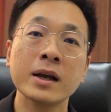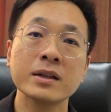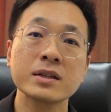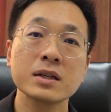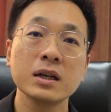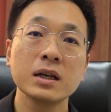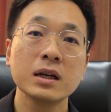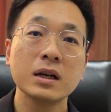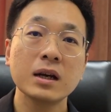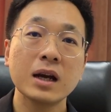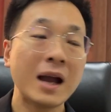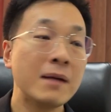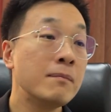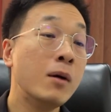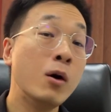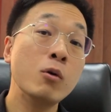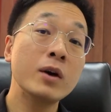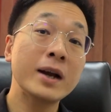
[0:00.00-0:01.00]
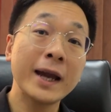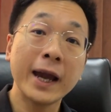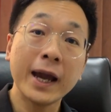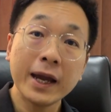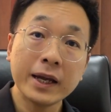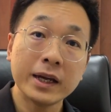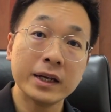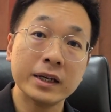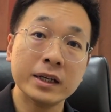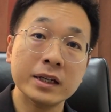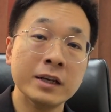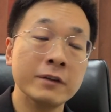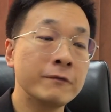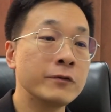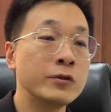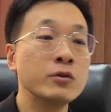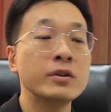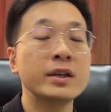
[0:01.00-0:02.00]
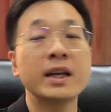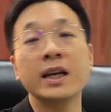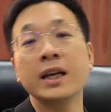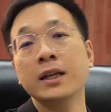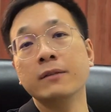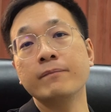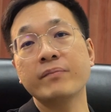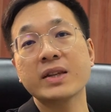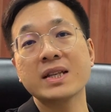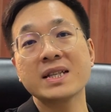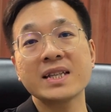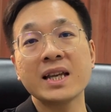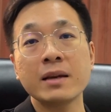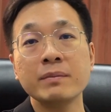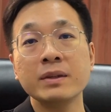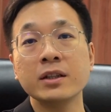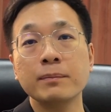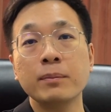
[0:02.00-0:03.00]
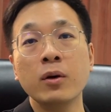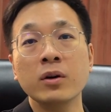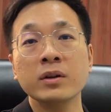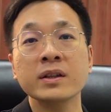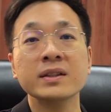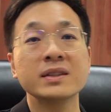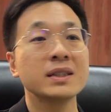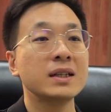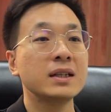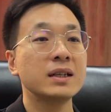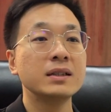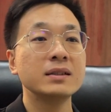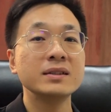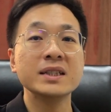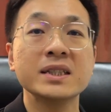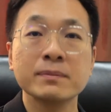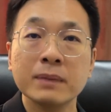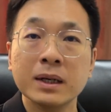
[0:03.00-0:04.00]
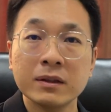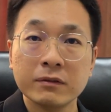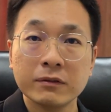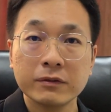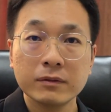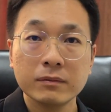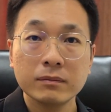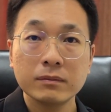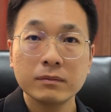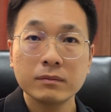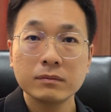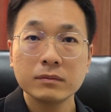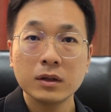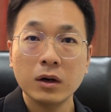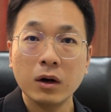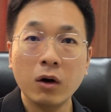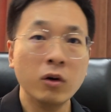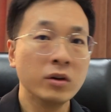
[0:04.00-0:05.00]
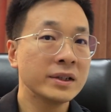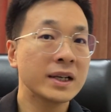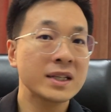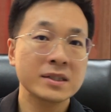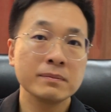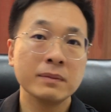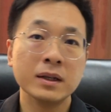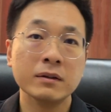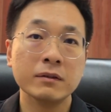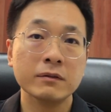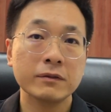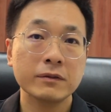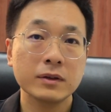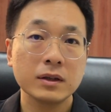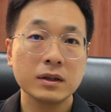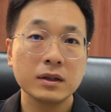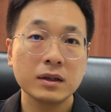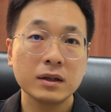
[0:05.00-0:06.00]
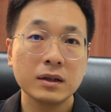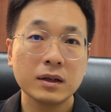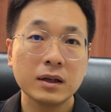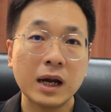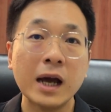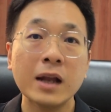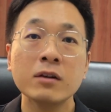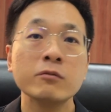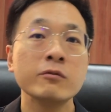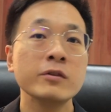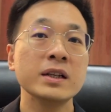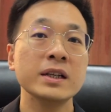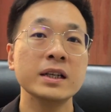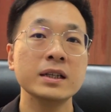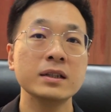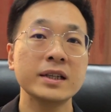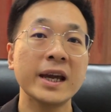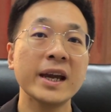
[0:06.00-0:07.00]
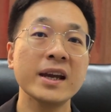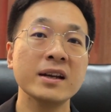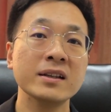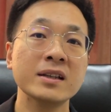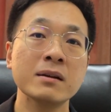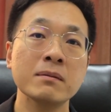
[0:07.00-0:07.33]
that I'm okay if you can send me the product this month or next month. I don't really care